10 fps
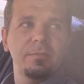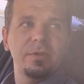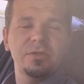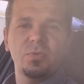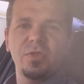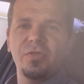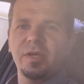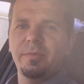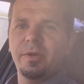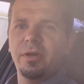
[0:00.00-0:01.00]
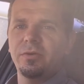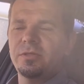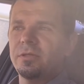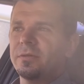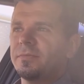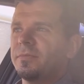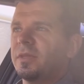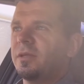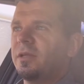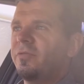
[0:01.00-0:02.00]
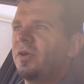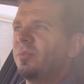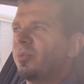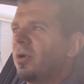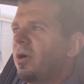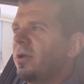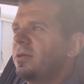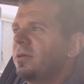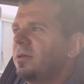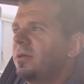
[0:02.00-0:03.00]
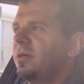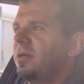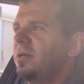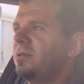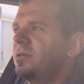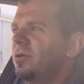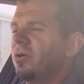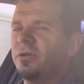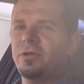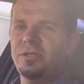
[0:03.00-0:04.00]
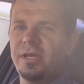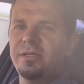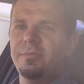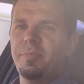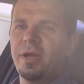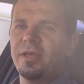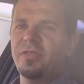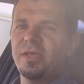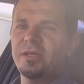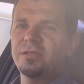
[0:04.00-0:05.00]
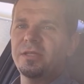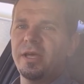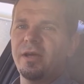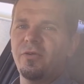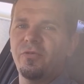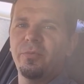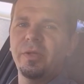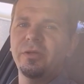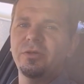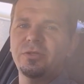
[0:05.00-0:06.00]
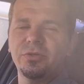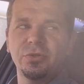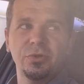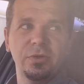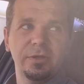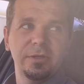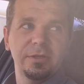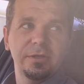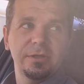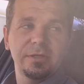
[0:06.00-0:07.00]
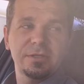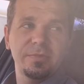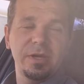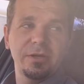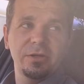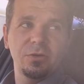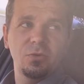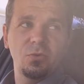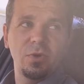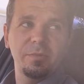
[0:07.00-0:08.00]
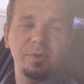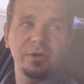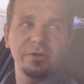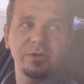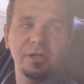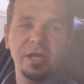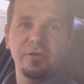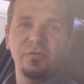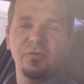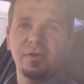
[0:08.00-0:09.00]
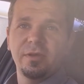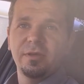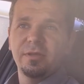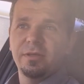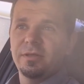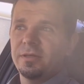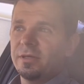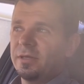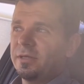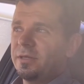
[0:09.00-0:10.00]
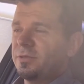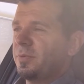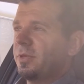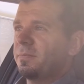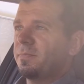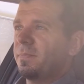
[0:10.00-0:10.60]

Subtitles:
But there's one thing about living abroad is you tend to buy things that are familiar to you. Doesn't matter what part of your life it is, but